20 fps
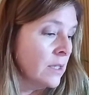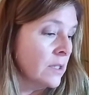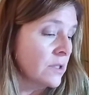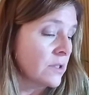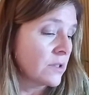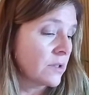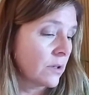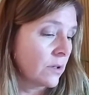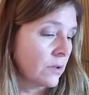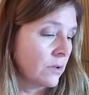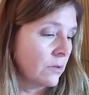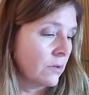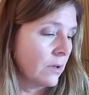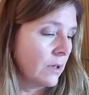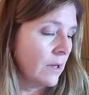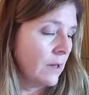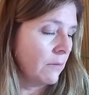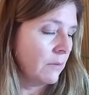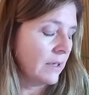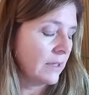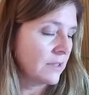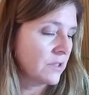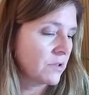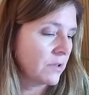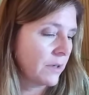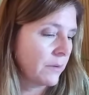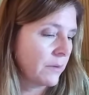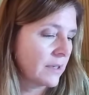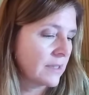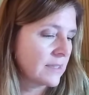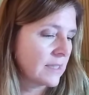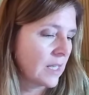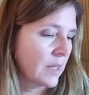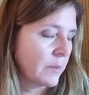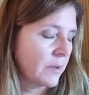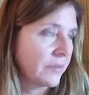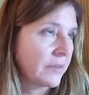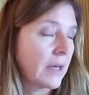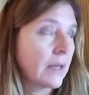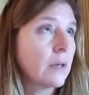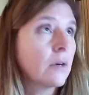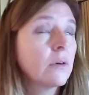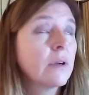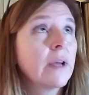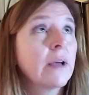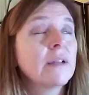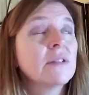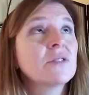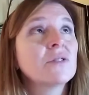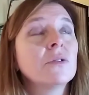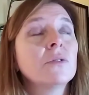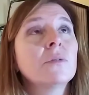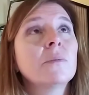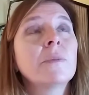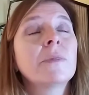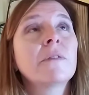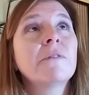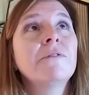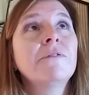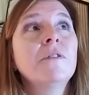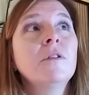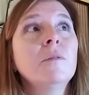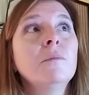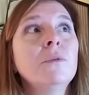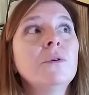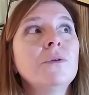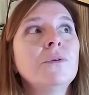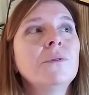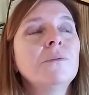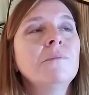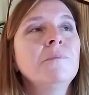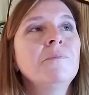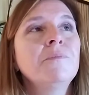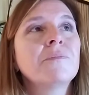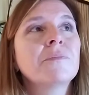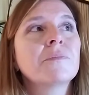so what else do i want to say about that okay so the full moon